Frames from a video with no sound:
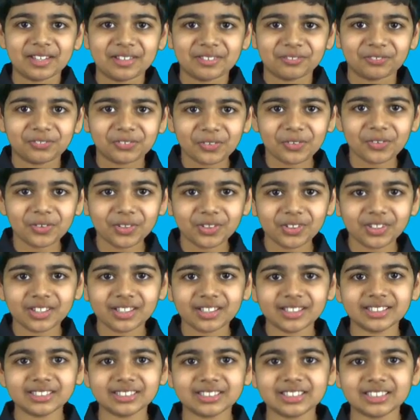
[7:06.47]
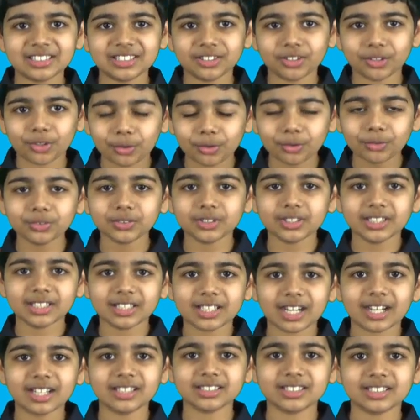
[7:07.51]
Florida is the only
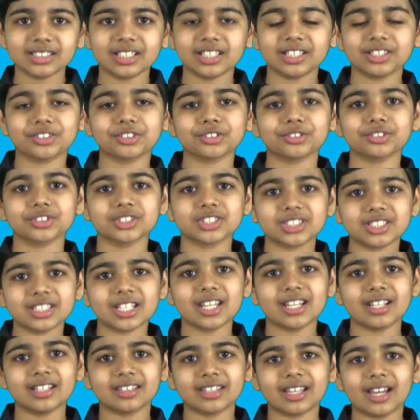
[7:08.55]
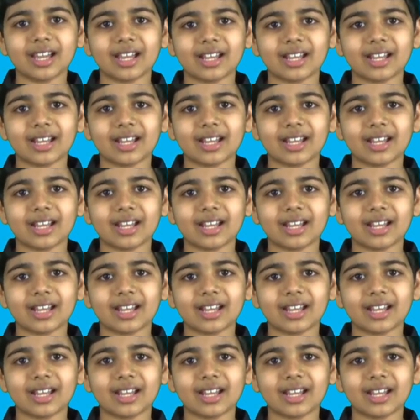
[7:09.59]
continental state that